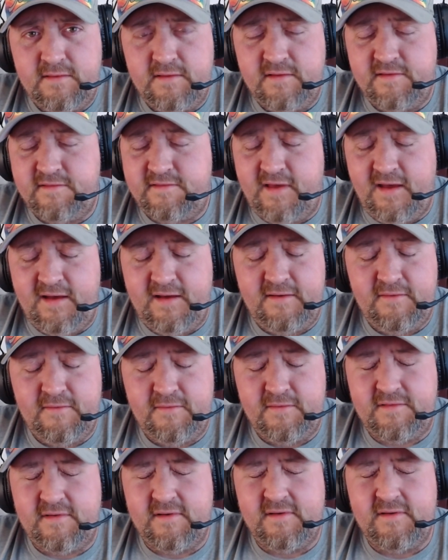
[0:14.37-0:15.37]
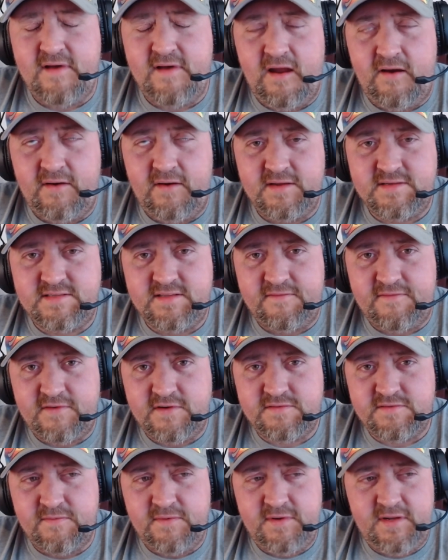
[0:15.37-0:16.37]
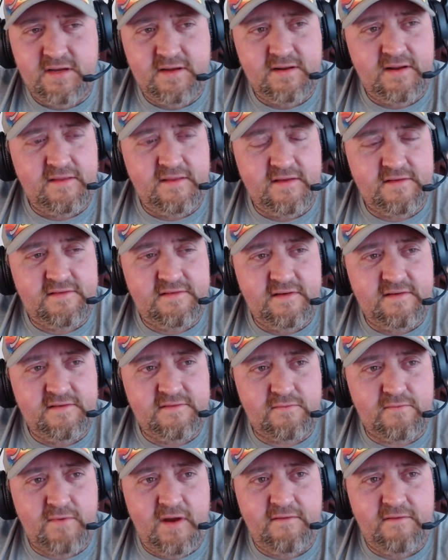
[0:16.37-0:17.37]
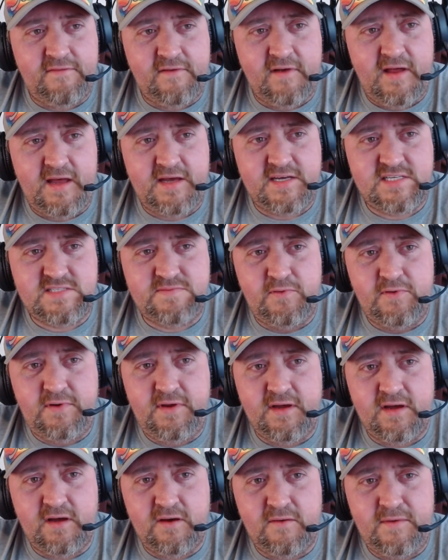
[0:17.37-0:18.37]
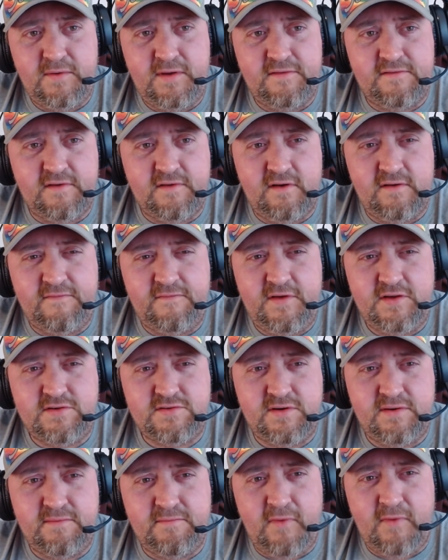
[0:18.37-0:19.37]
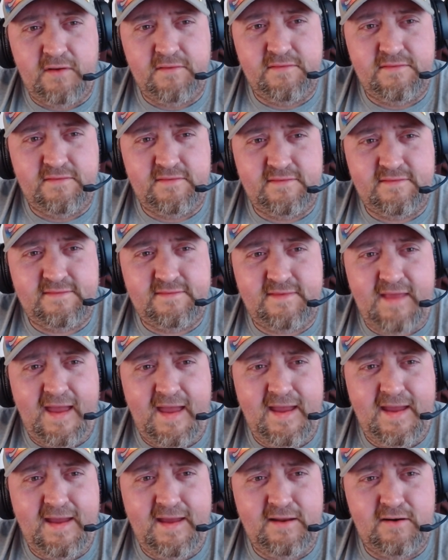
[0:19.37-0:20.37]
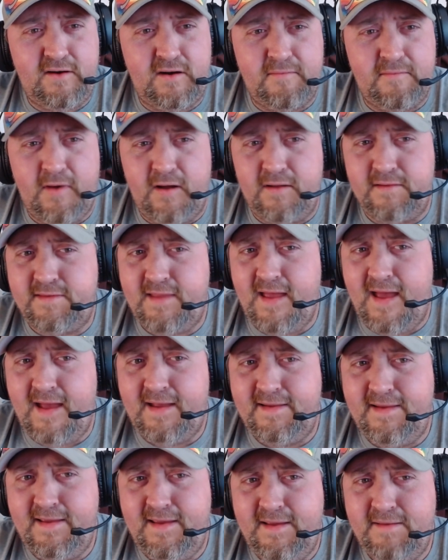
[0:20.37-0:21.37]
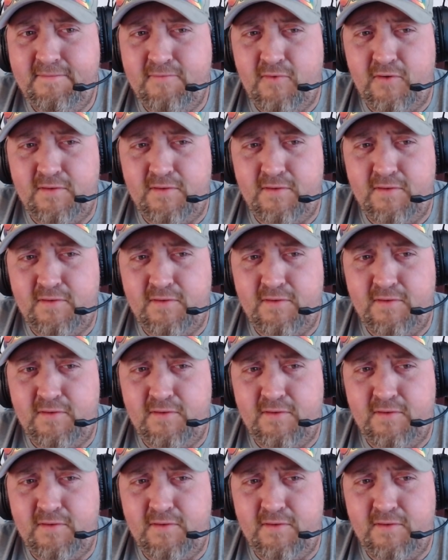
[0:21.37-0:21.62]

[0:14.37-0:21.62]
This guy was hilarious in the first one we did, and this is Red Flags, spooky Halloween song featuring Montaigne or Montaigne.